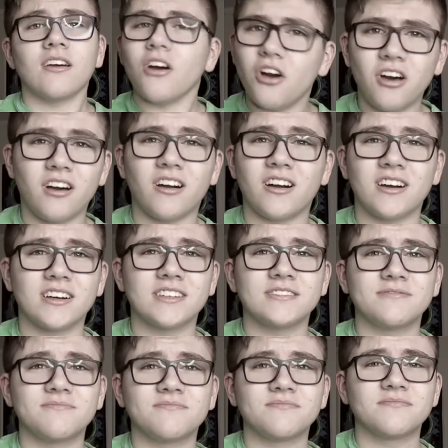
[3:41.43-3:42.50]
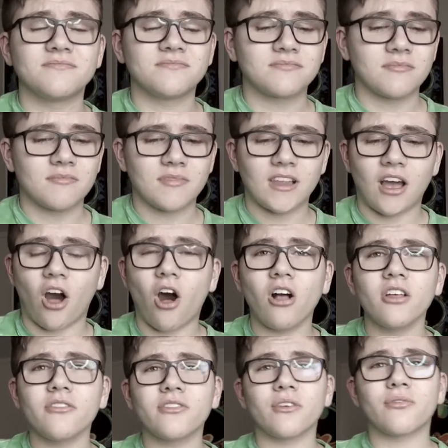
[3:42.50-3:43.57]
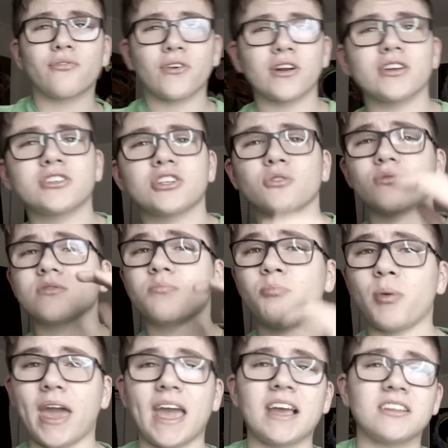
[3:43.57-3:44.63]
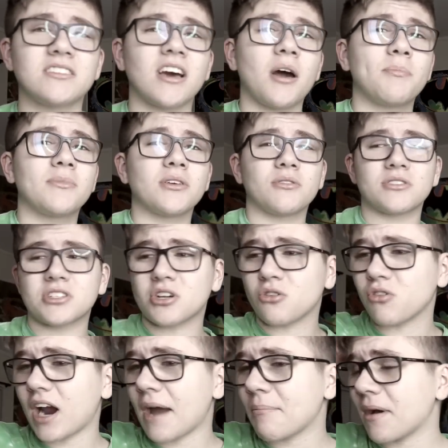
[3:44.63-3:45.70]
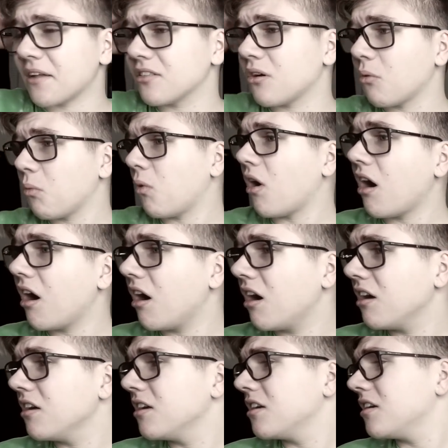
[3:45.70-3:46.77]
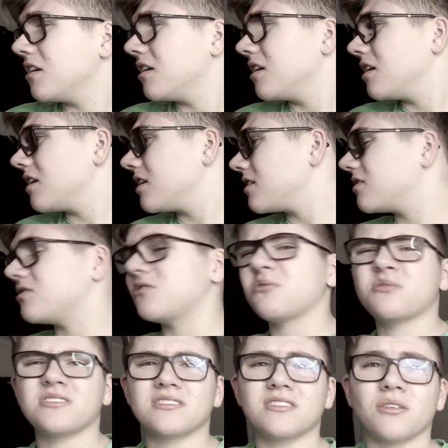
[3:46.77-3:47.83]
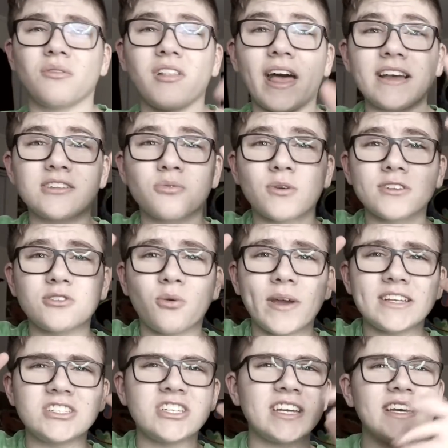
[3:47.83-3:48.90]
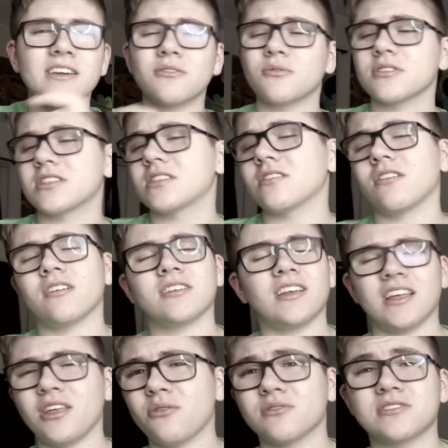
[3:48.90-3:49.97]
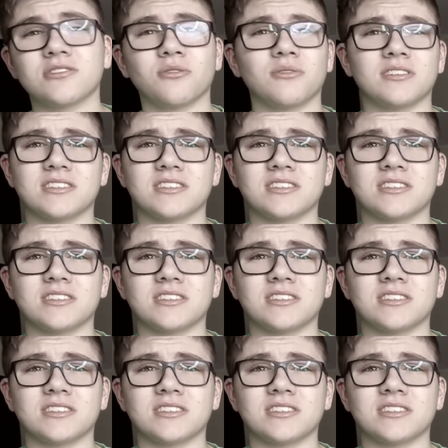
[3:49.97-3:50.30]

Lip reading: All of the furniture was banged up. There was crap on the wall. Just the lights were twitchy. It was so